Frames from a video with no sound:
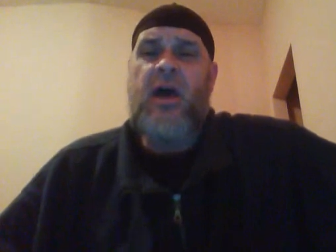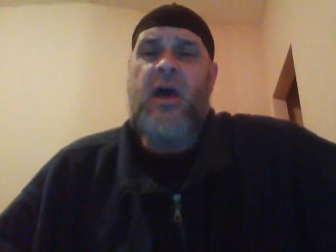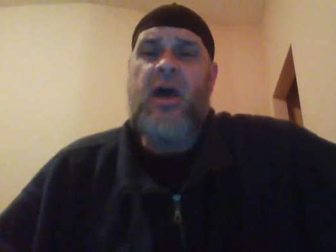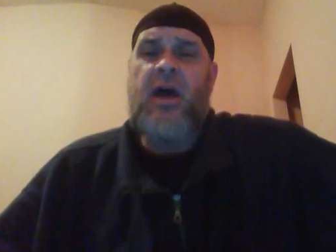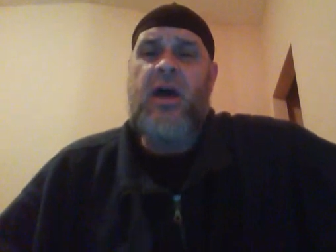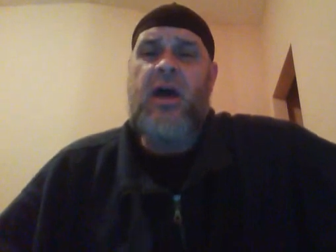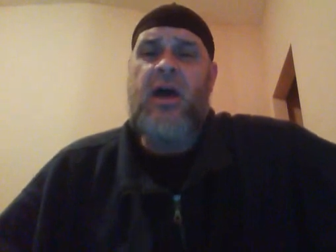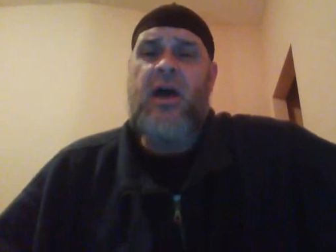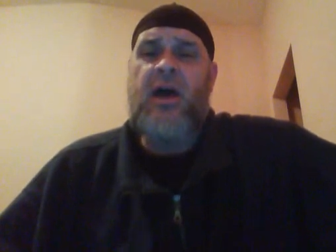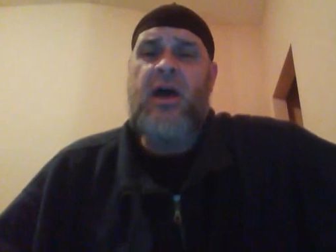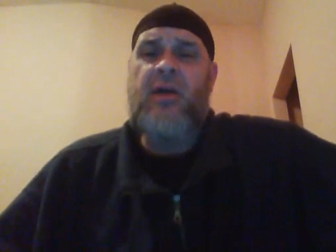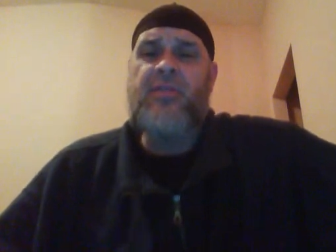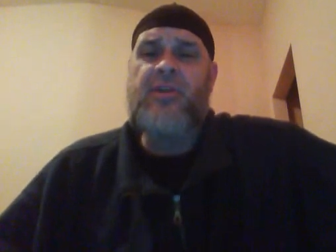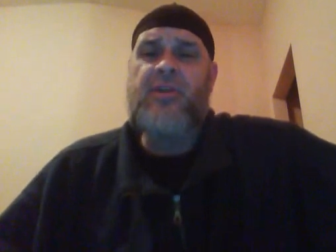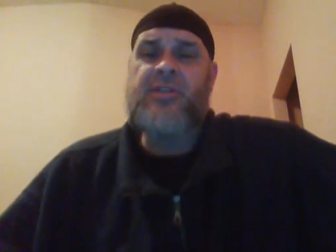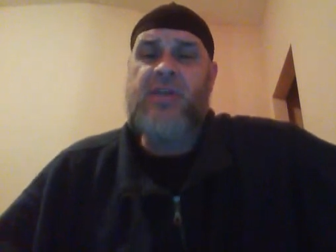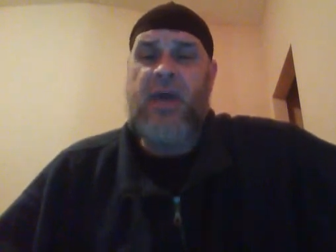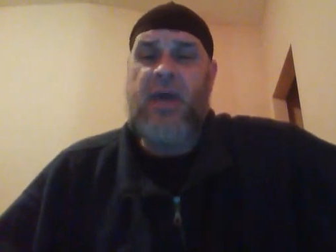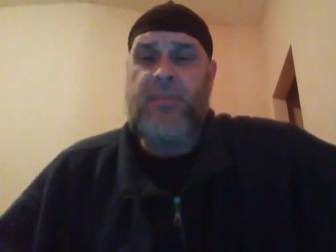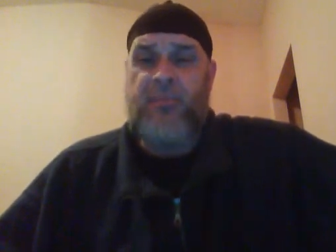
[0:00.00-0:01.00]

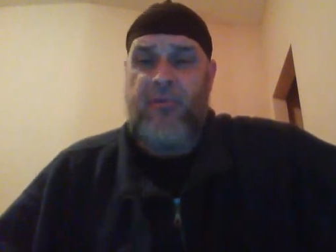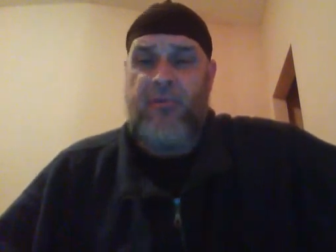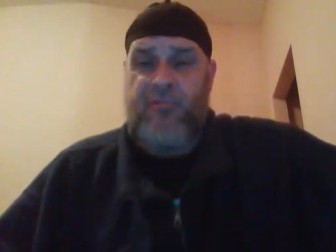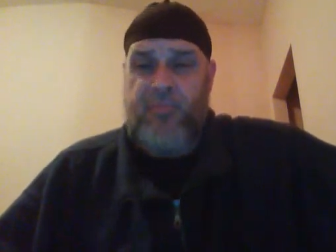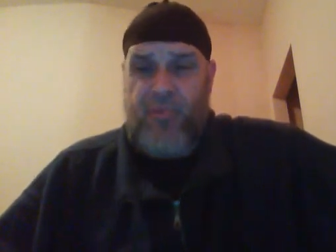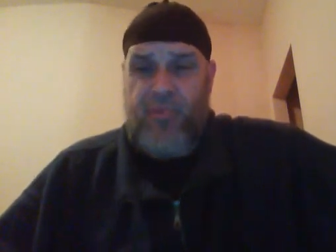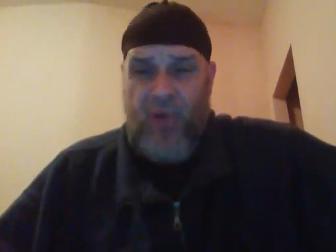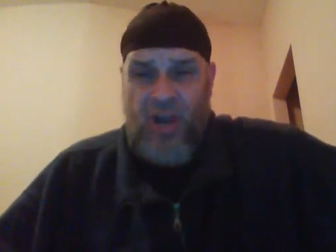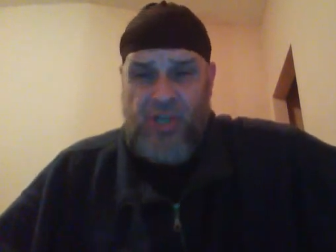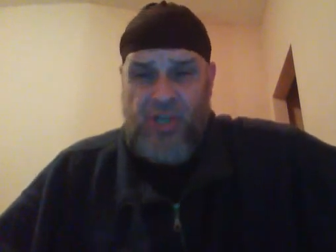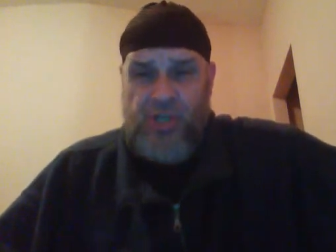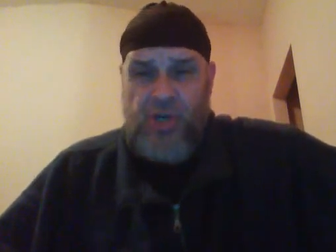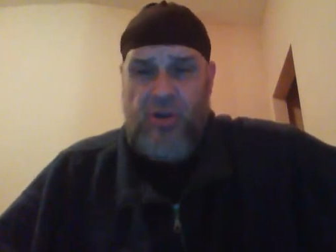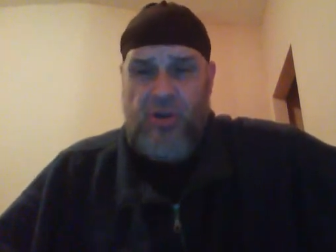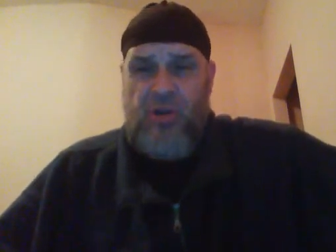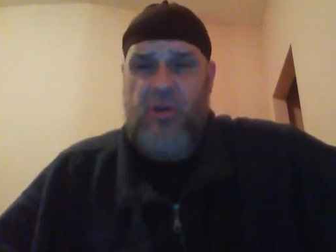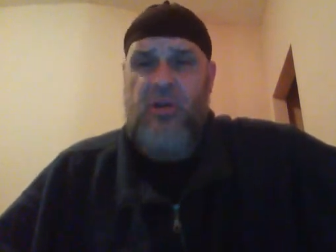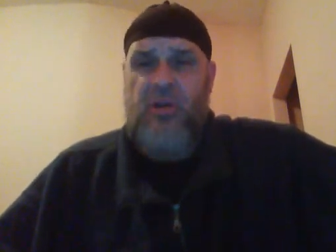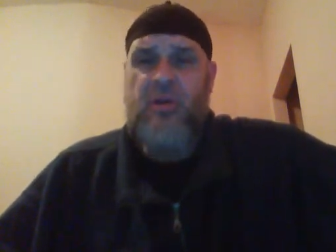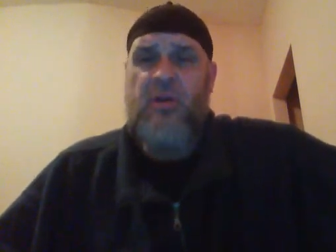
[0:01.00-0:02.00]
the type of
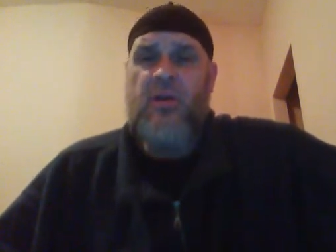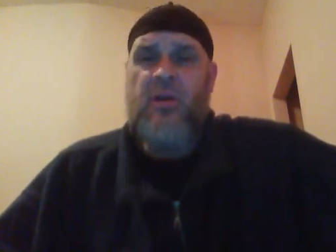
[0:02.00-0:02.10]
pressure,